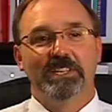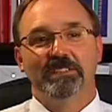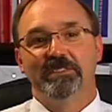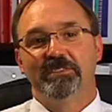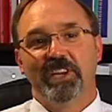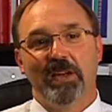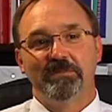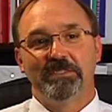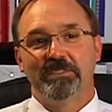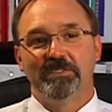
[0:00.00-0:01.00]
and
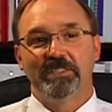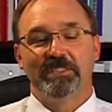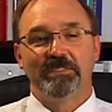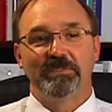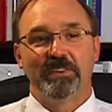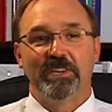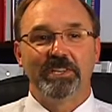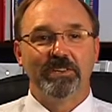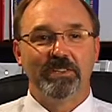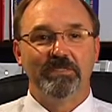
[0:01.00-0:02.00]
jobs in nursing is very
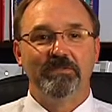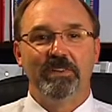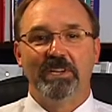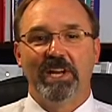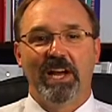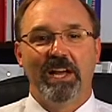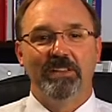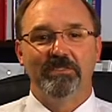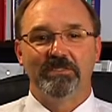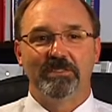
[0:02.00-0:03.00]
good, very high.
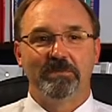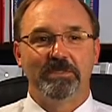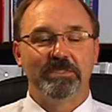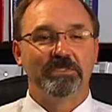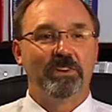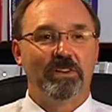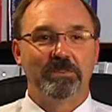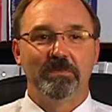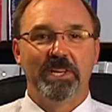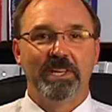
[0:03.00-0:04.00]
There's going to be a strong
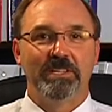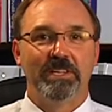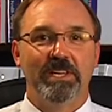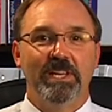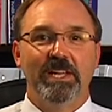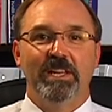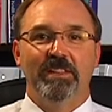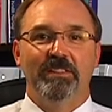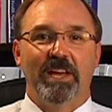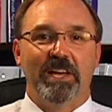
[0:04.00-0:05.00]
demand.
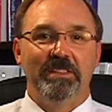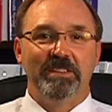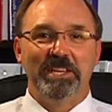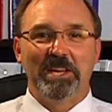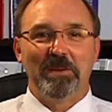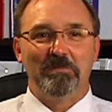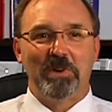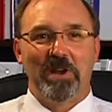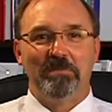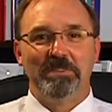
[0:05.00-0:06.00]
I think I'm
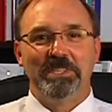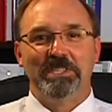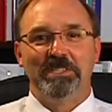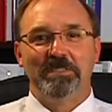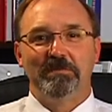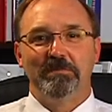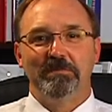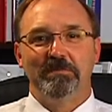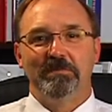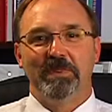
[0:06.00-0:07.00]
probably in the
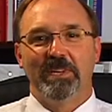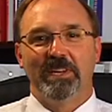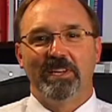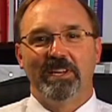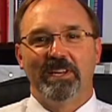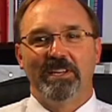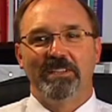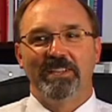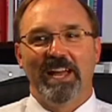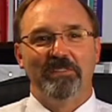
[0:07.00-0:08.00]

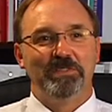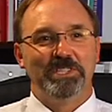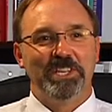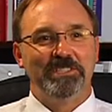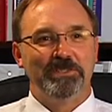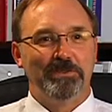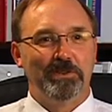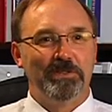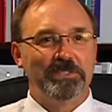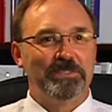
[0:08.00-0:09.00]
uh, average age
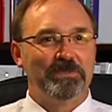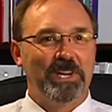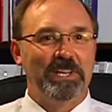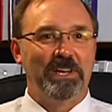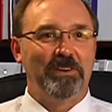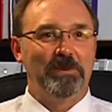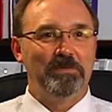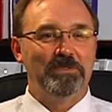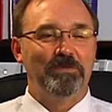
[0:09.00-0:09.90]
nurse right now. I'll be